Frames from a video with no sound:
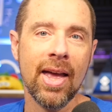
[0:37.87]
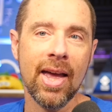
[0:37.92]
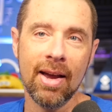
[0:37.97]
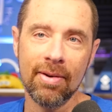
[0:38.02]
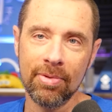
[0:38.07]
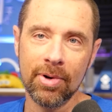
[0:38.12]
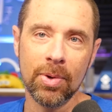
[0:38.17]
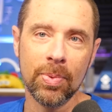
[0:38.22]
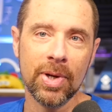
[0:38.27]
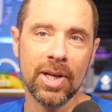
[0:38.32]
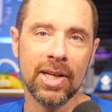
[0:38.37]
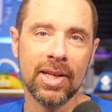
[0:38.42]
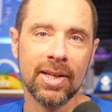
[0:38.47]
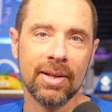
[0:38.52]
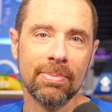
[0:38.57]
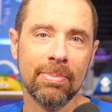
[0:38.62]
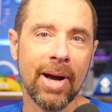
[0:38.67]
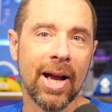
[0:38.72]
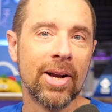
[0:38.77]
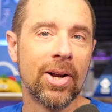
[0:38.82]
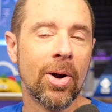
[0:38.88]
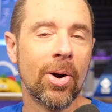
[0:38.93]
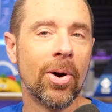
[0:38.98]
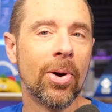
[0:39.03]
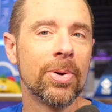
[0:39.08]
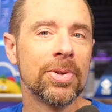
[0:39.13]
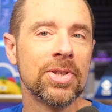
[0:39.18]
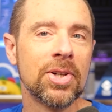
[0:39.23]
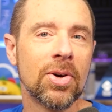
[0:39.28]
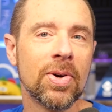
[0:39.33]
Every week, my co
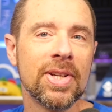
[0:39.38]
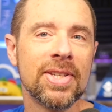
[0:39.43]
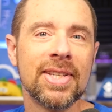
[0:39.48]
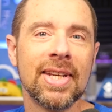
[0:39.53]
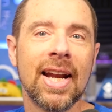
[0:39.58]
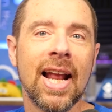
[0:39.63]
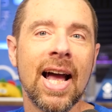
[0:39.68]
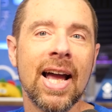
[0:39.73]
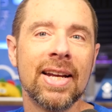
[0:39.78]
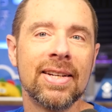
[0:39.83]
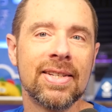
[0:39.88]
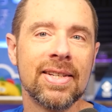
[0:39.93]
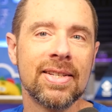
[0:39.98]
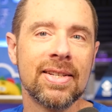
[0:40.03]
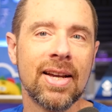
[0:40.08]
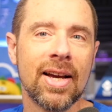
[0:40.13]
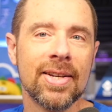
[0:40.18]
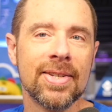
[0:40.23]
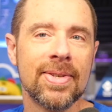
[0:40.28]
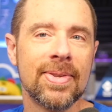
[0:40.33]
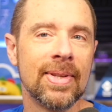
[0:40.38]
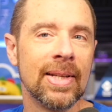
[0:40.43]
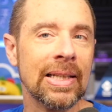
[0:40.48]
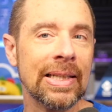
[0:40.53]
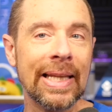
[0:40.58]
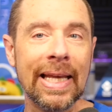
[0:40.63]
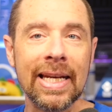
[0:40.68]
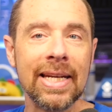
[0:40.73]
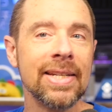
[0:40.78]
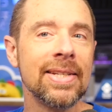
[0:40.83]
host Chris and I discuss the
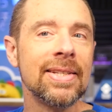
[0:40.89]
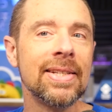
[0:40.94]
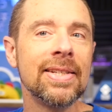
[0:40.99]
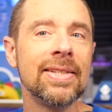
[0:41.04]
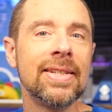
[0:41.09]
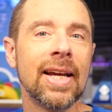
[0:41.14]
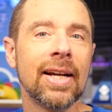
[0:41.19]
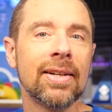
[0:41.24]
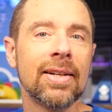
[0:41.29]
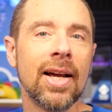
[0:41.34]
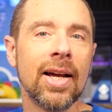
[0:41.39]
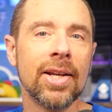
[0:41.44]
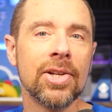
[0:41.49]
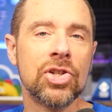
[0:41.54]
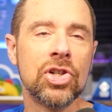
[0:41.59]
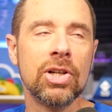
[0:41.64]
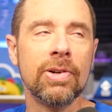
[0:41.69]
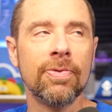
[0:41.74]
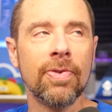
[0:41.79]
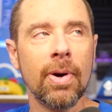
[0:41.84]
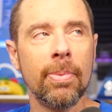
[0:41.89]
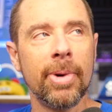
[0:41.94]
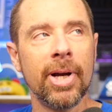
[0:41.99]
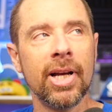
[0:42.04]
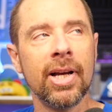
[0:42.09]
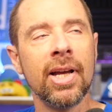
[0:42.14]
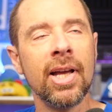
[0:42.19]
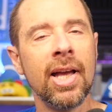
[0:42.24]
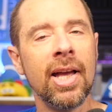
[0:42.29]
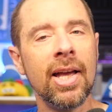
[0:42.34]
latest in technology from
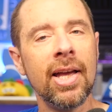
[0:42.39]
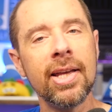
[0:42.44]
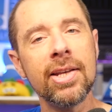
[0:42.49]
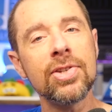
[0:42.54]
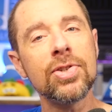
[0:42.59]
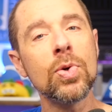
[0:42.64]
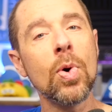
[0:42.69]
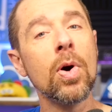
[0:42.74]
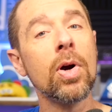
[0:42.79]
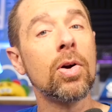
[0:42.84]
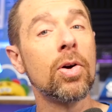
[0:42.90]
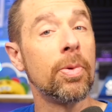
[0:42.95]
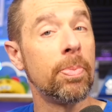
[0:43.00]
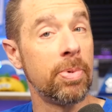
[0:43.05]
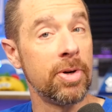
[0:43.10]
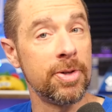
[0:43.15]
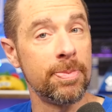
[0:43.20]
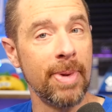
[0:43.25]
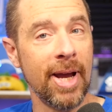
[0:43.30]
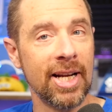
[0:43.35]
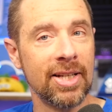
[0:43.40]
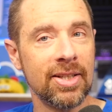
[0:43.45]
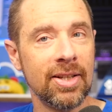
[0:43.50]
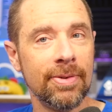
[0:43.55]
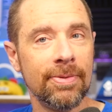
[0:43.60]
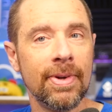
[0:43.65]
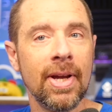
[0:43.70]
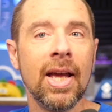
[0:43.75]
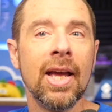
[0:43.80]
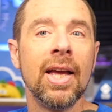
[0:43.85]
a historical
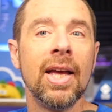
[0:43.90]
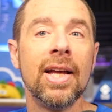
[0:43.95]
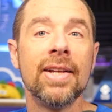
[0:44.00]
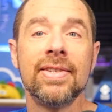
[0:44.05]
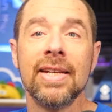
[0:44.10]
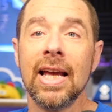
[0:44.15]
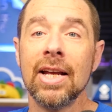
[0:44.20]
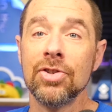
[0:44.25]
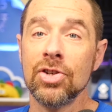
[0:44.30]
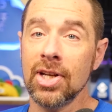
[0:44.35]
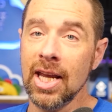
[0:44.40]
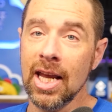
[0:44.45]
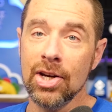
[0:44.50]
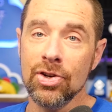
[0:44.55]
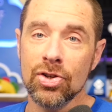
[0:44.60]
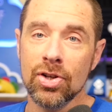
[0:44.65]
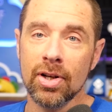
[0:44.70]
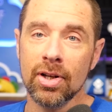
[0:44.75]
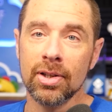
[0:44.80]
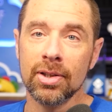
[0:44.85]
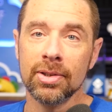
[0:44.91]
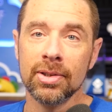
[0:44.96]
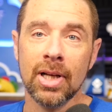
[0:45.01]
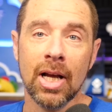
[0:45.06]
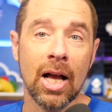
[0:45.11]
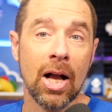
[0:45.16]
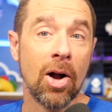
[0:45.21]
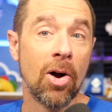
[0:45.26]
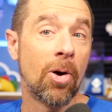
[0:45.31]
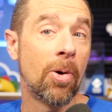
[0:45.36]
perspective. It's educational,
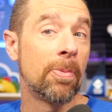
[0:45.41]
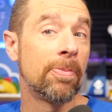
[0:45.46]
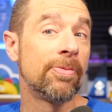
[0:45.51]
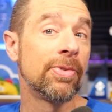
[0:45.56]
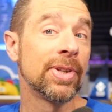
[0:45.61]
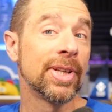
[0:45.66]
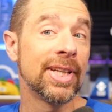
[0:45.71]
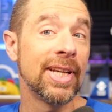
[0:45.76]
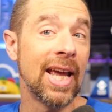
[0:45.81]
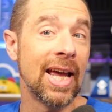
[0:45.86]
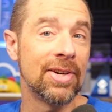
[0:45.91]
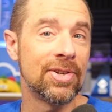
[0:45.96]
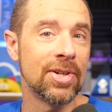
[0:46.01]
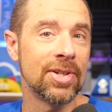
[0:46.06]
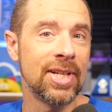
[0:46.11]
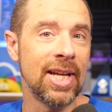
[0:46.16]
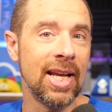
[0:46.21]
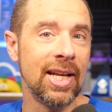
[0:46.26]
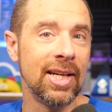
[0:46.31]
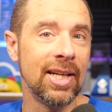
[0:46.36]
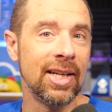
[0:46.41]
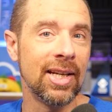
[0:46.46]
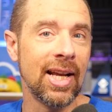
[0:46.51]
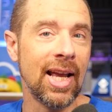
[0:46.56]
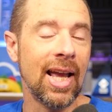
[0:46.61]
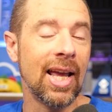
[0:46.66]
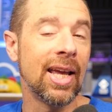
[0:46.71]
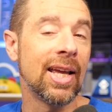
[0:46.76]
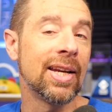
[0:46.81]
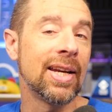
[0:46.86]
hopefully entertaining,
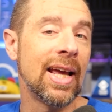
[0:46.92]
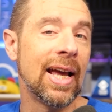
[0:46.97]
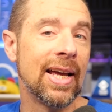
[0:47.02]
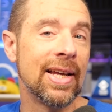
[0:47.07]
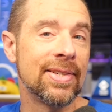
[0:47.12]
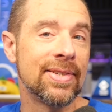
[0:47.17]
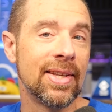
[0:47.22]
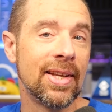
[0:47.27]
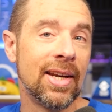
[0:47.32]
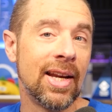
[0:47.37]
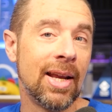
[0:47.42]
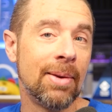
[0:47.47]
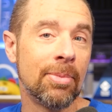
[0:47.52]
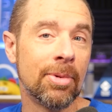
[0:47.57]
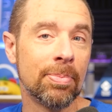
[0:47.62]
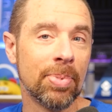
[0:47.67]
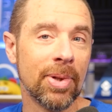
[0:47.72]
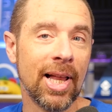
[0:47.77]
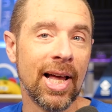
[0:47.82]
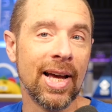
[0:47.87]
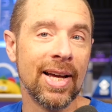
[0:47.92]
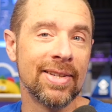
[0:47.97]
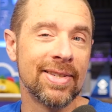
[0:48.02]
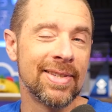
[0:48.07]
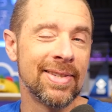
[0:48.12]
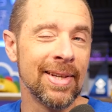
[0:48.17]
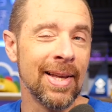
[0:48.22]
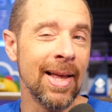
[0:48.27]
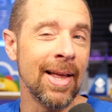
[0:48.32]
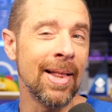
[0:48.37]
and as the name implies,
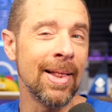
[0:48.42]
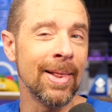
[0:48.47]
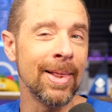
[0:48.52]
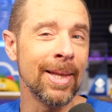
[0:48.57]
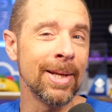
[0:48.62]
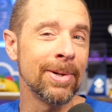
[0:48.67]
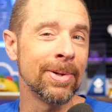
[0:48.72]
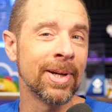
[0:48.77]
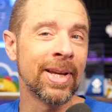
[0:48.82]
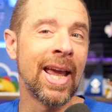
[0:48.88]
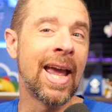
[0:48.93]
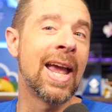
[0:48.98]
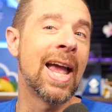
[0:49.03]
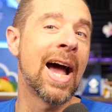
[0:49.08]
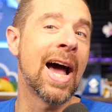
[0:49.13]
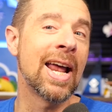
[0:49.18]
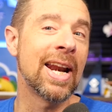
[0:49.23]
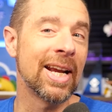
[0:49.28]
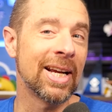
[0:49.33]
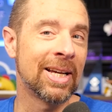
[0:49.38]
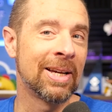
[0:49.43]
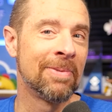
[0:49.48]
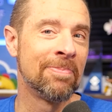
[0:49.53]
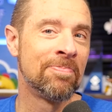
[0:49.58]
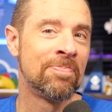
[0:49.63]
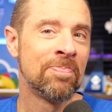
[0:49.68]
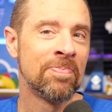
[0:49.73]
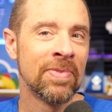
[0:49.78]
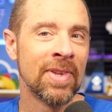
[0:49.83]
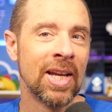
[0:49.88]
it's a little chaotic.
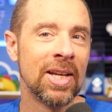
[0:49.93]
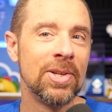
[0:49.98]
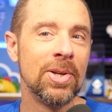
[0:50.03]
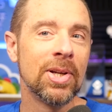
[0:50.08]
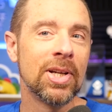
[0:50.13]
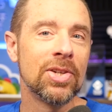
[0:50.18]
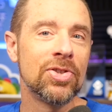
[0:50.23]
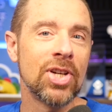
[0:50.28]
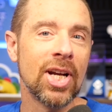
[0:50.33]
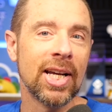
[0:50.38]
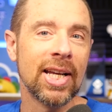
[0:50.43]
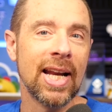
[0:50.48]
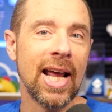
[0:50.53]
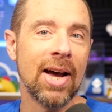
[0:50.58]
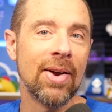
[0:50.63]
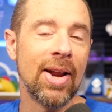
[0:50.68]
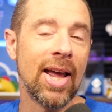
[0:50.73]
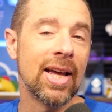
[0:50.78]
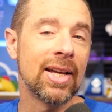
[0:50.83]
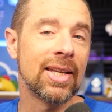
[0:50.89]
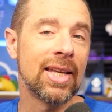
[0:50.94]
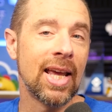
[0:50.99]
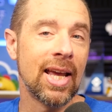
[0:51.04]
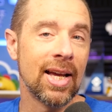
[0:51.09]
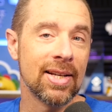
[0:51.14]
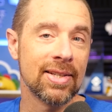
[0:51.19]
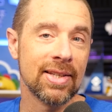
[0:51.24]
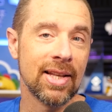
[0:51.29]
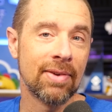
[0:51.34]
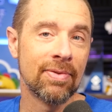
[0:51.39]
You can check it out at
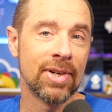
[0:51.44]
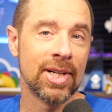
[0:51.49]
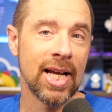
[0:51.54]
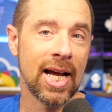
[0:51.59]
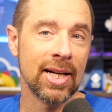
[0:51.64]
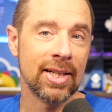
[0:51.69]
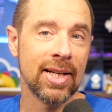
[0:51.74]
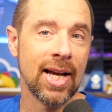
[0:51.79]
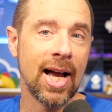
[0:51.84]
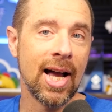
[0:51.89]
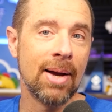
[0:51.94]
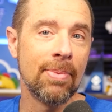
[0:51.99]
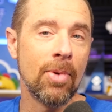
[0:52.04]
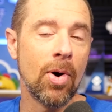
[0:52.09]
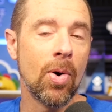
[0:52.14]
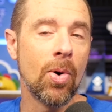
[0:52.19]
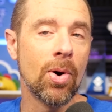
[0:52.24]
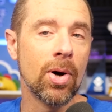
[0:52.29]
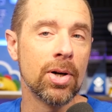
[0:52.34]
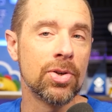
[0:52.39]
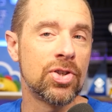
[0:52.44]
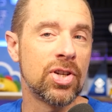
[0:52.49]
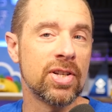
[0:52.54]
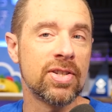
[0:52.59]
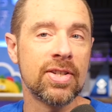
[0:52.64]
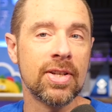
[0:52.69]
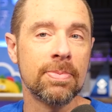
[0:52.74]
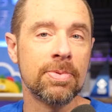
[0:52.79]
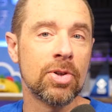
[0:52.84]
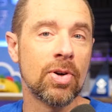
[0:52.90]
chaoslever.com or
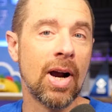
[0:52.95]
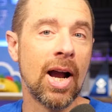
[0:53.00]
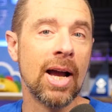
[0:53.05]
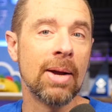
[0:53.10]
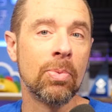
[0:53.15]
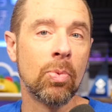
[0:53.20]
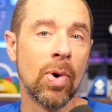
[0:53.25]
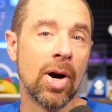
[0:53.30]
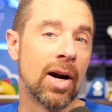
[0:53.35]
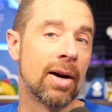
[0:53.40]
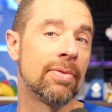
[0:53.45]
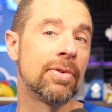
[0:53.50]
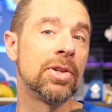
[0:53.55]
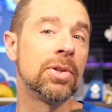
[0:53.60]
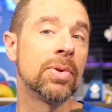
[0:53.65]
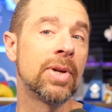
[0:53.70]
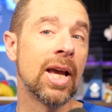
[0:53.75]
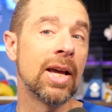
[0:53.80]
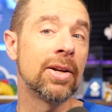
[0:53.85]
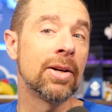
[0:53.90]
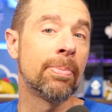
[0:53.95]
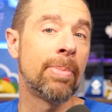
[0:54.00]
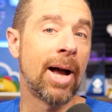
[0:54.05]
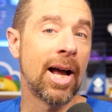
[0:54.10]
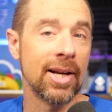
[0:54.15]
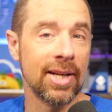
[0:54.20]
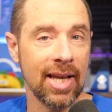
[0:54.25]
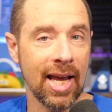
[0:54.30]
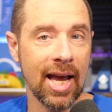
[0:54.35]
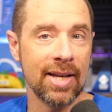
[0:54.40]
just subscribe wherever you get your
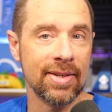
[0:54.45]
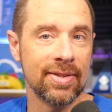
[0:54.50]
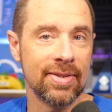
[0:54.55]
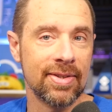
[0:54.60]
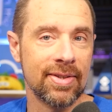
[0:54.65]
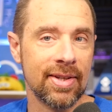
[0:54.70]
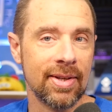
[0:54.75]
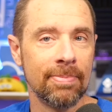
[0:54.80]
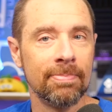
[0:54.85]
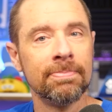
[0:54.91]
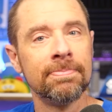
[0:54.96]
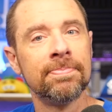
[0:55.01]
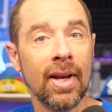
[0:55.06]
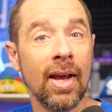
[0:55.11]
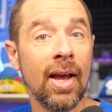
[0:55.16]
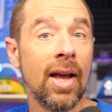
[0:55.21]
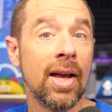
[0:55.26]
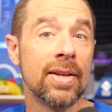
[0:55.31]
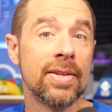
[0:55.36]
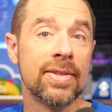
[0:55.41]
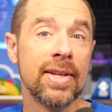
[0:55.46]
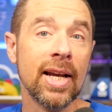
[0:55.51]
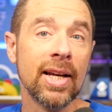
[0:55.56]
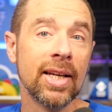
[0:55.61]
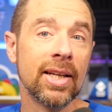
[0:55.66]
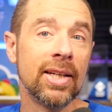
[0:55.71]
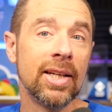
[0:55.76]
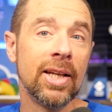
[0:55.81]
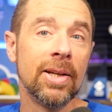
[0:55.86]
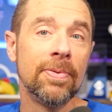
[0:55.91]
podcasts.
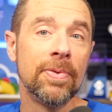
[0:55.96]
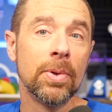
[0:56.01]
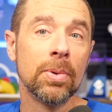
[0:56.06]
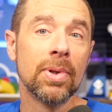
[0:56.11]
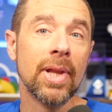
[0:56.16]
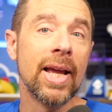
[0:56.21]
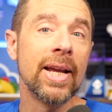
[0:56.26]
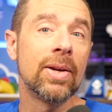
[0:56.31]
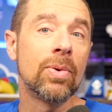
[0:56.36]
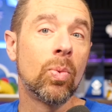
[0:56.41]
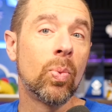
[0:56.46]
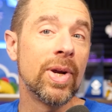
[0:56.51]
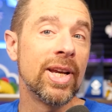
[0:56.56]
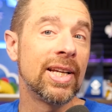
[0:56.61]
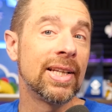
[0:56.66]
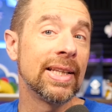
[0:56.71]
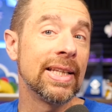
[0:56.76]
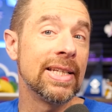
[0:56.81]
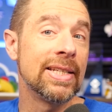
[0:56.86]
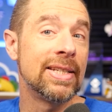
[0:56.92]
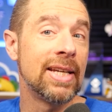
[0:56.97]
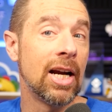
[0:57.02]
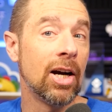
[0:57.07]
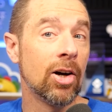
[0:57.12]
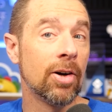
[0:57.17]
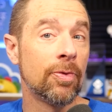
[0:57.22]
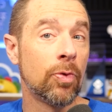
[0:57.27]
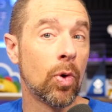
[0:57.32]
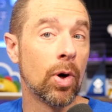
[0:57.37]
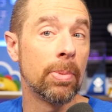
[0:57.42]
Second, if you like weekly
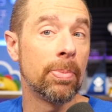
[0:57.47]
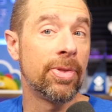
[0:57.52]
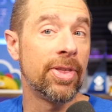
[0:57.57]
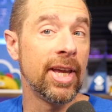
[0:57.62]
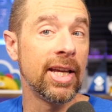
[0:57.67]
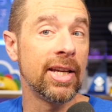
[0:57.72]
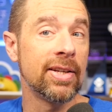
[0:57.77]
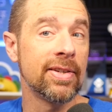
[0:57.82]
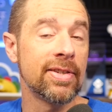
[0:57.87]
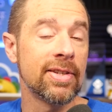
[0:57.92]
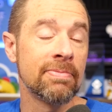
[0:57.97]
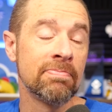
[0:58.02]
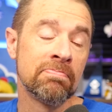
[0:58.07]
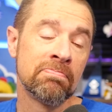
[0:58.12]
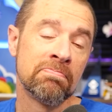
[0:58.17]
Terraform things,